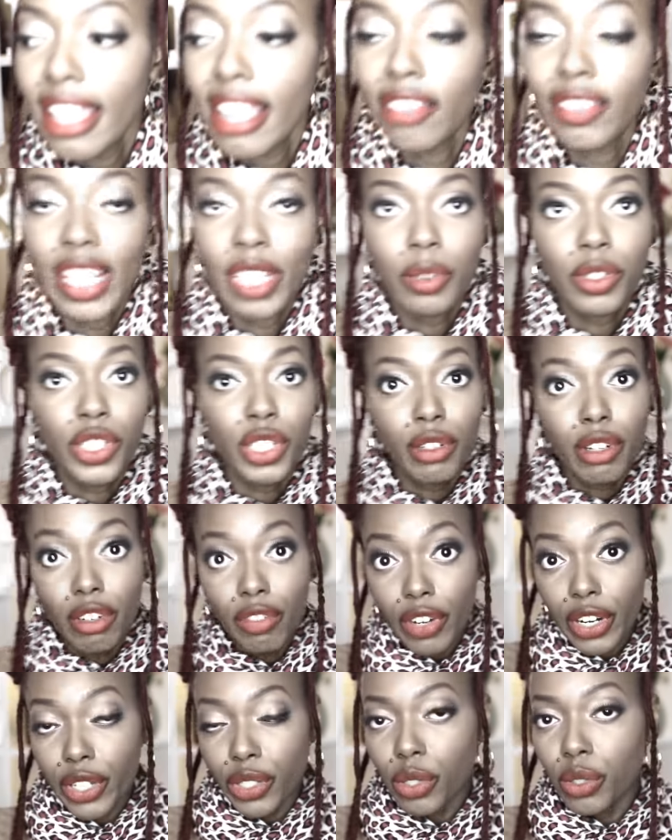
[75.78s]
If that's what you're
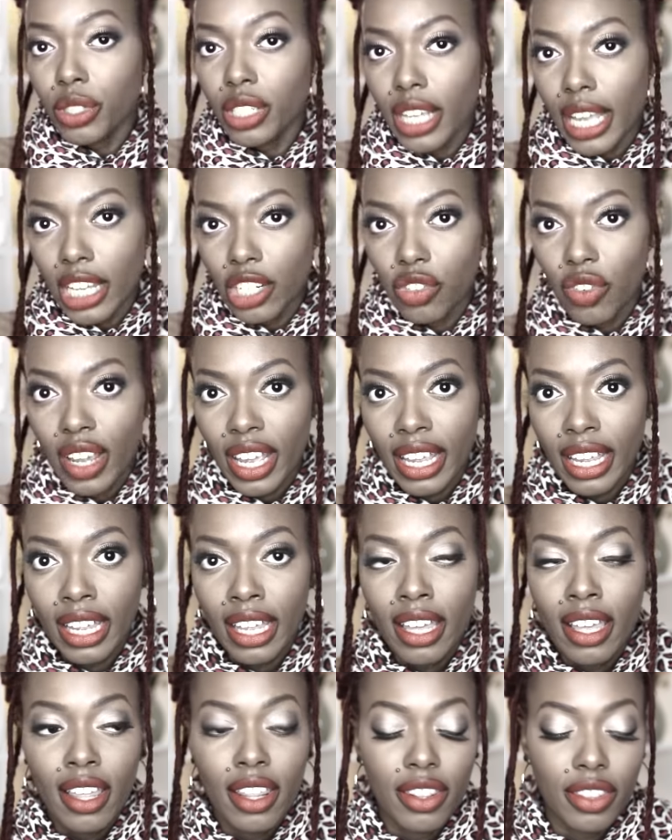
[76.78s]
referring to,
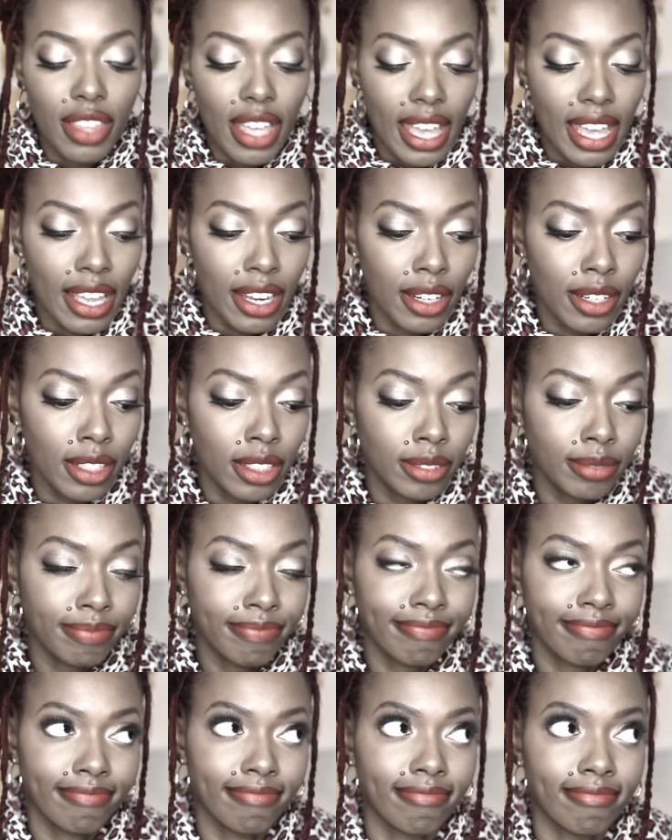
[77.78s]
DeAndre,
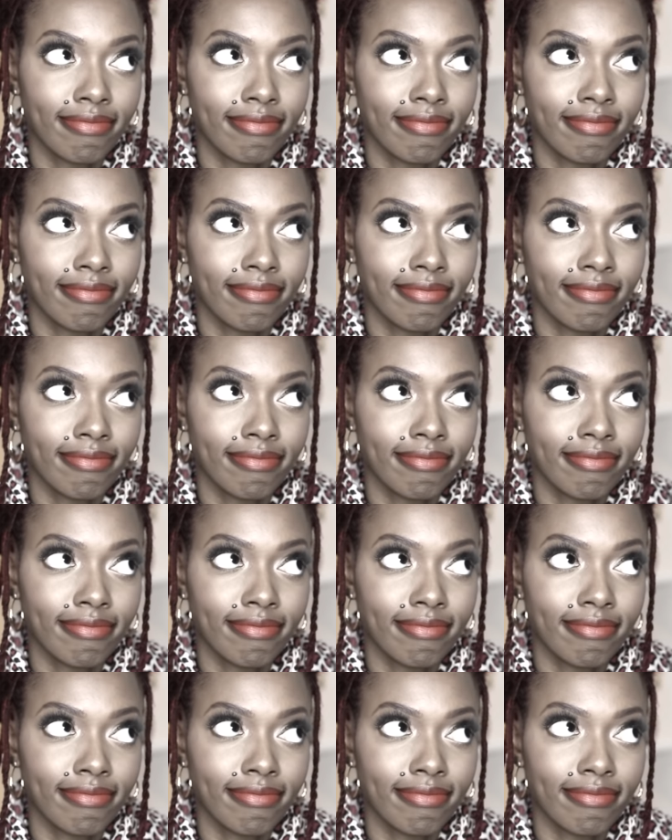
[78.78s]
then